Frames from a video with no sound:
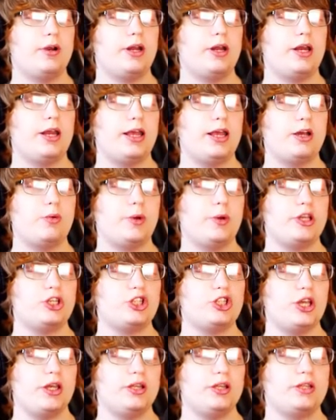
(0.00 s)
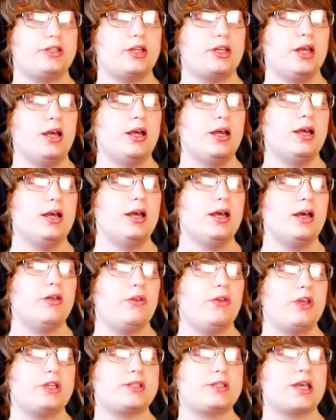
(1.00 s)
here, which is
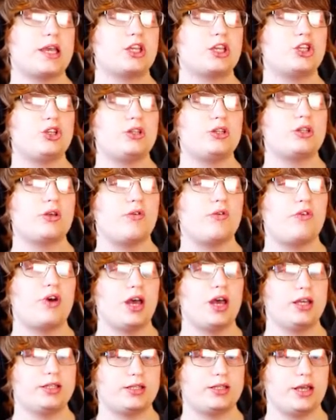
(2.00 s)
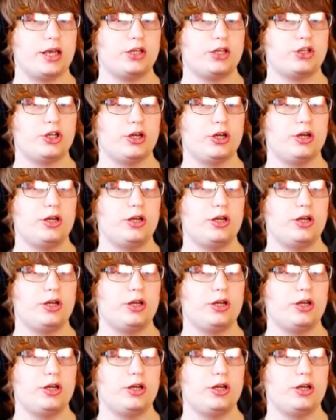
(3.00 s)
this section is the first section,